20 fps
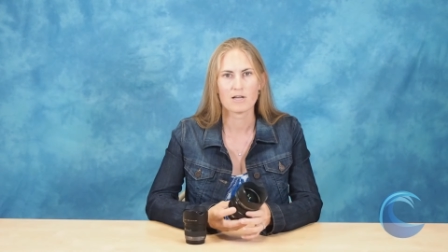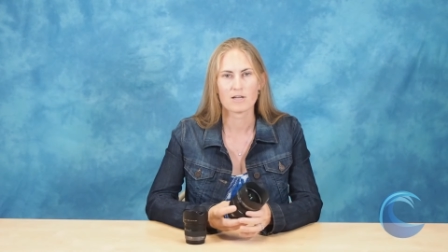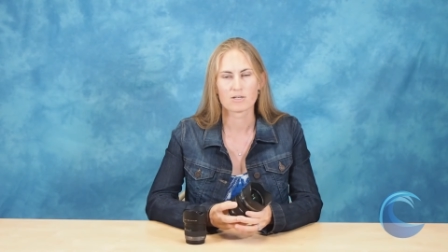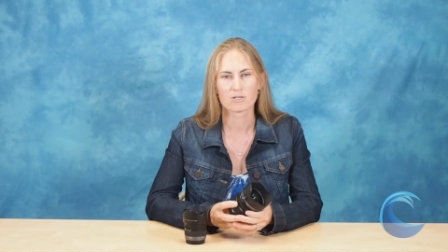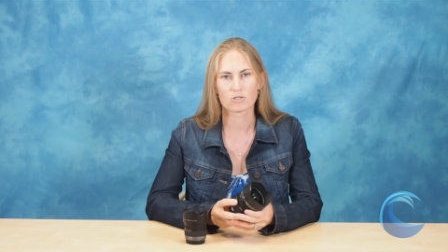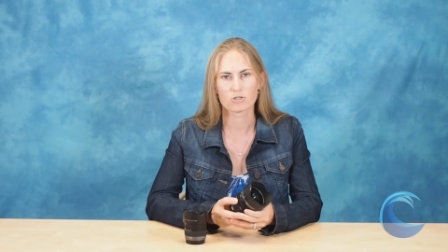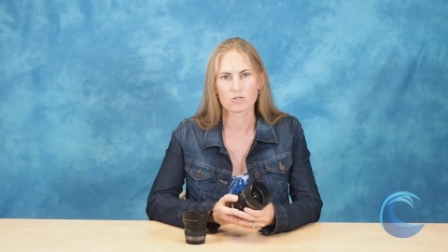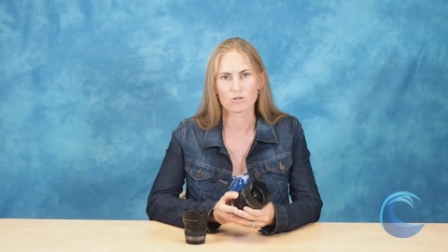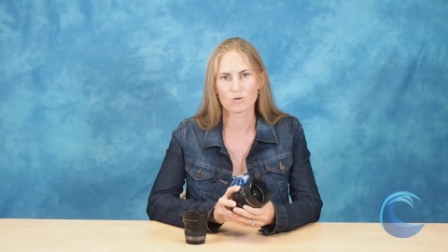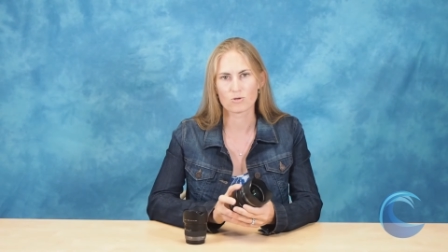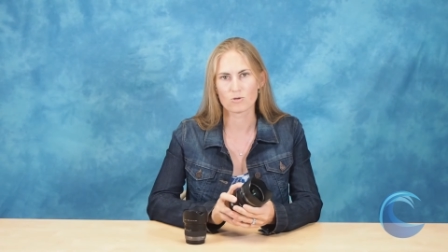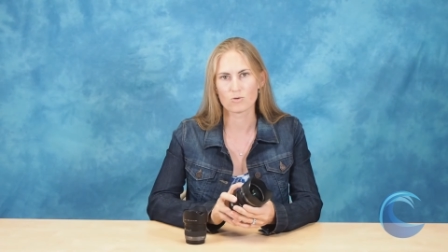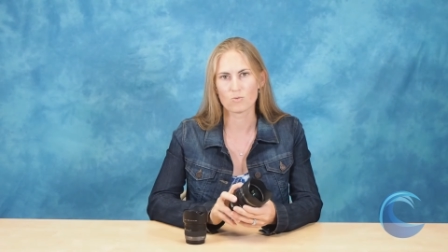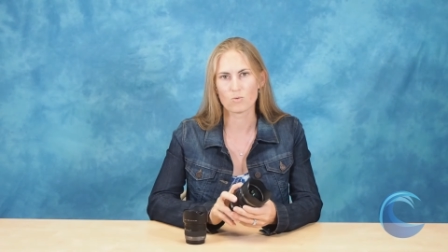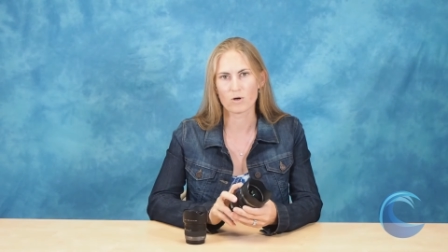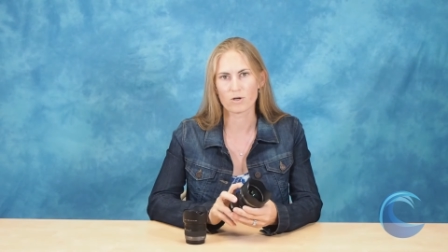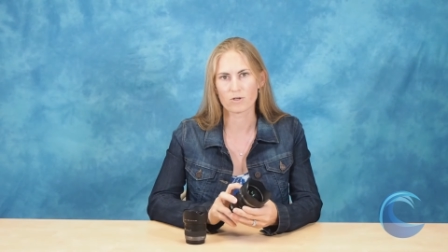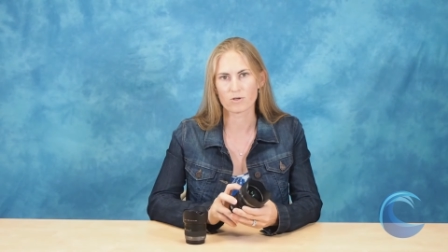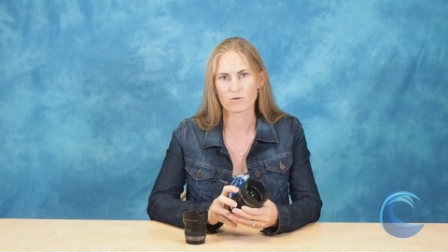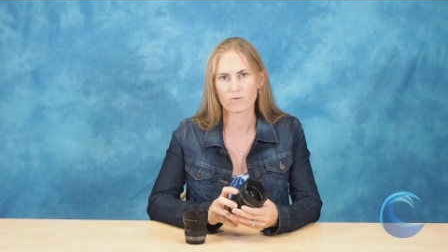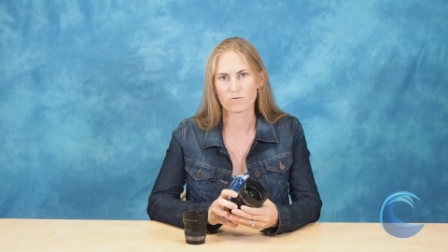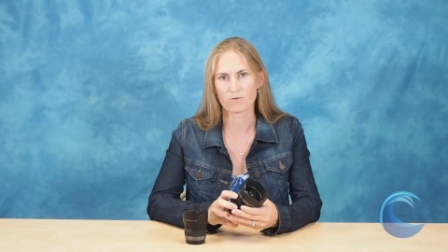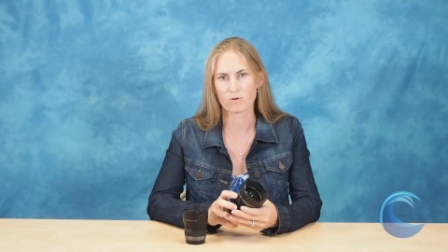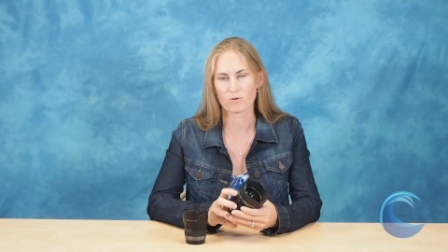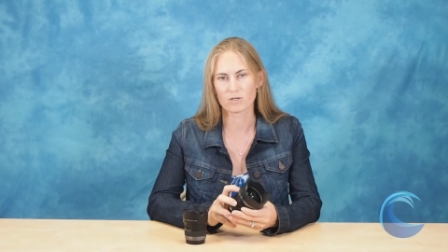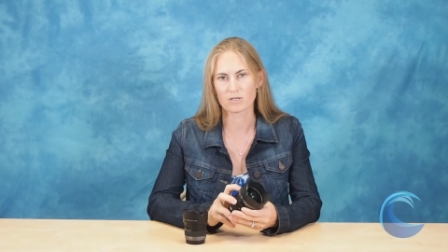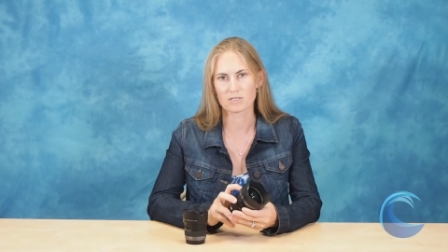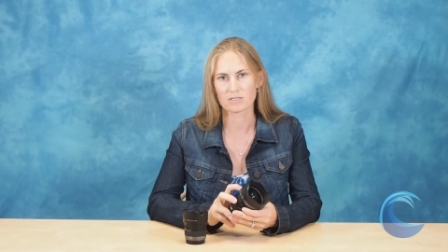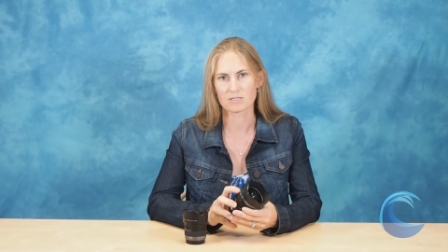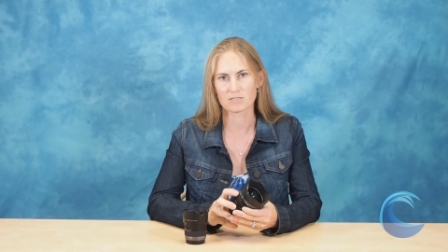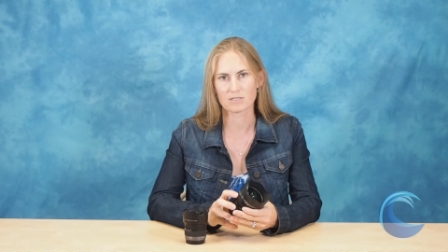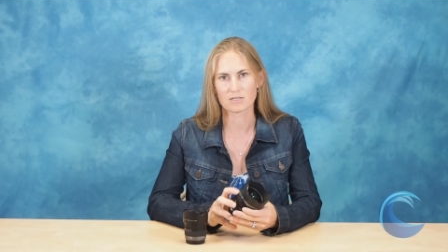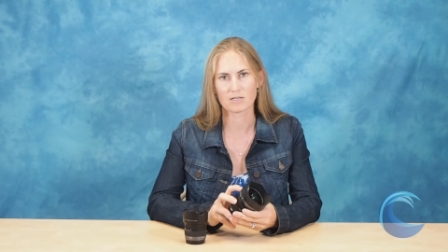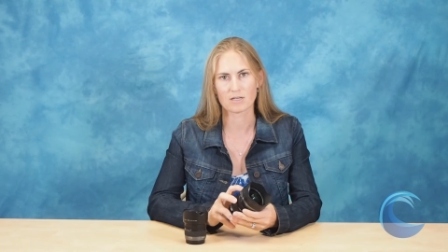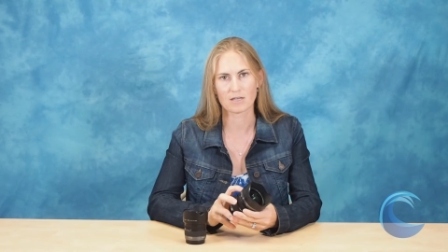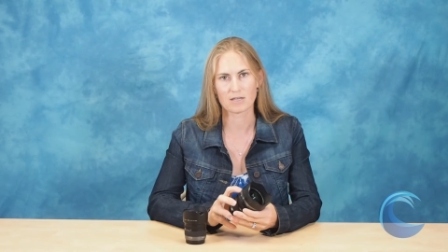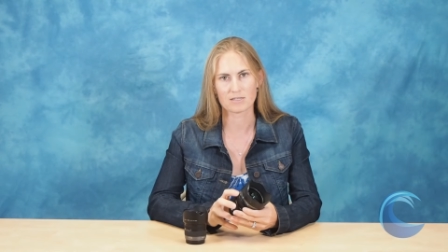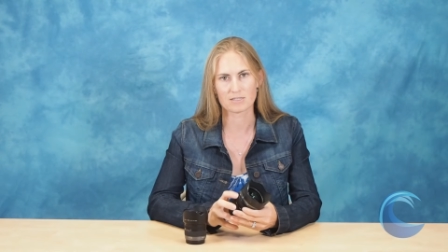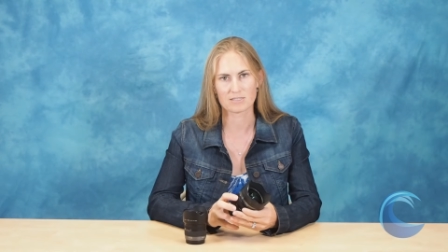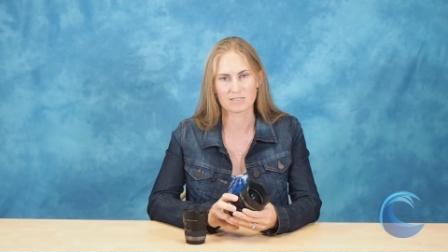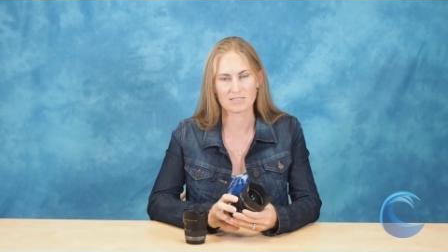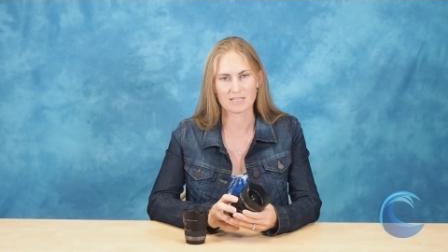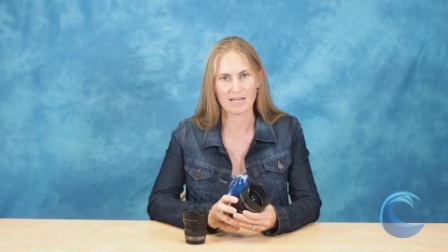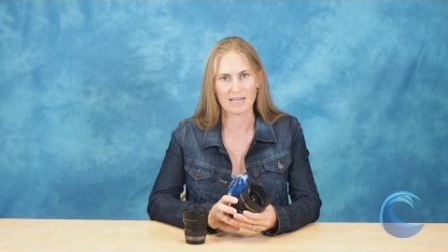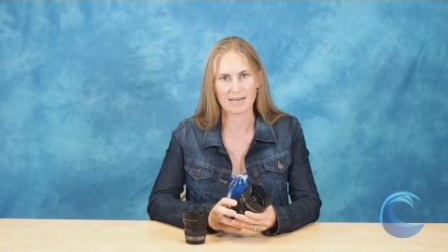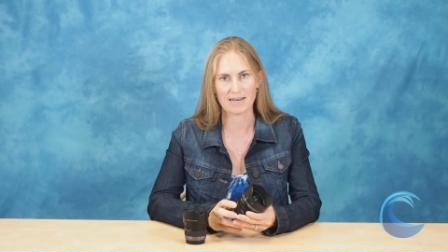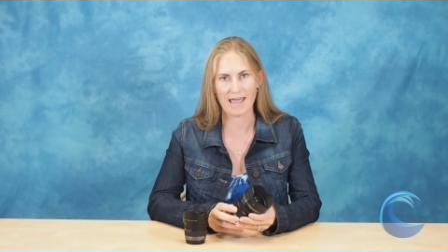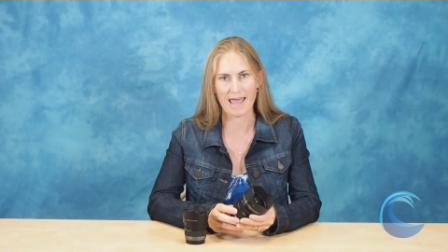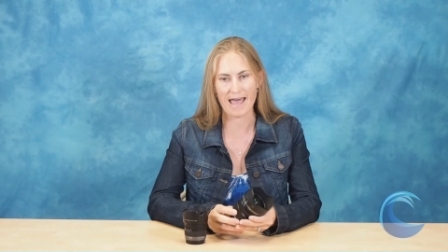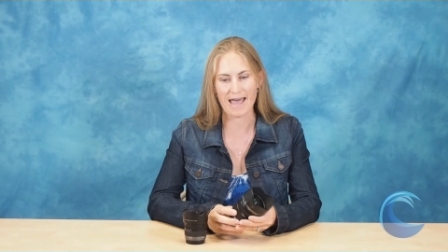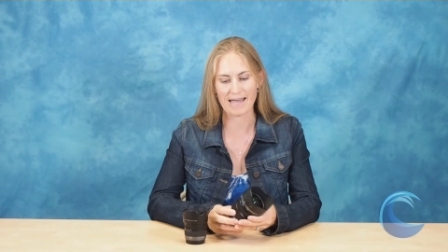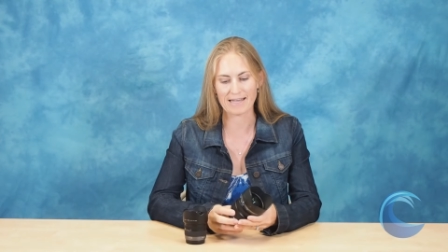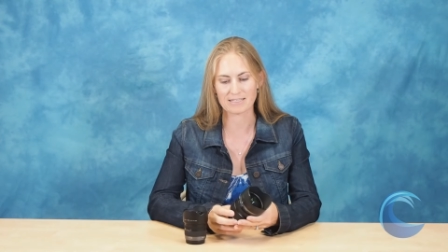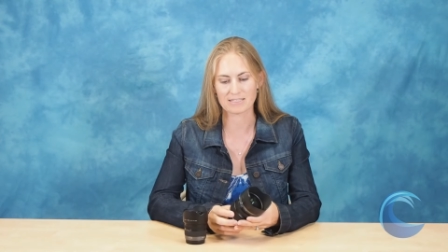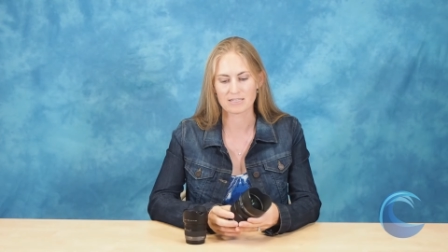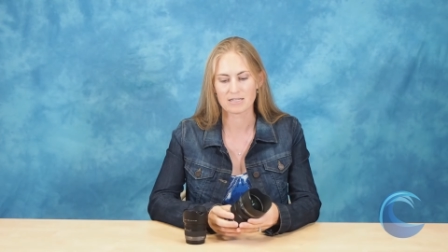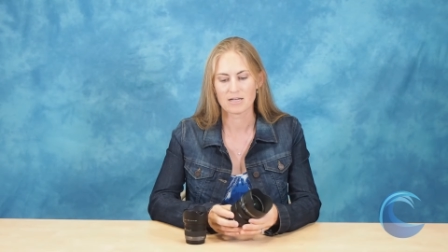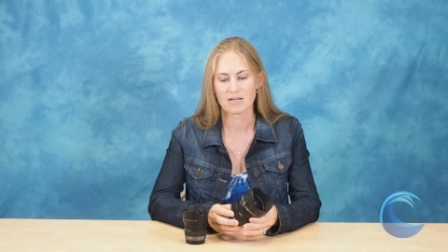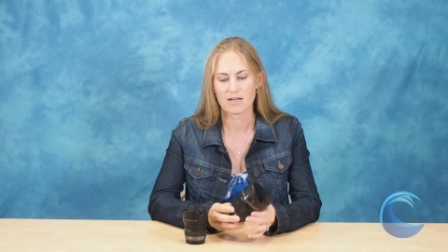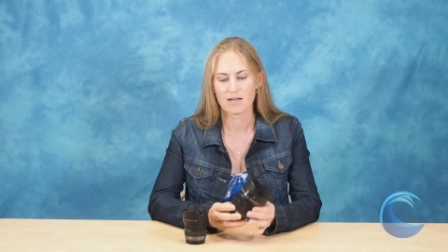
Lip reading: to show you what your focus is set at.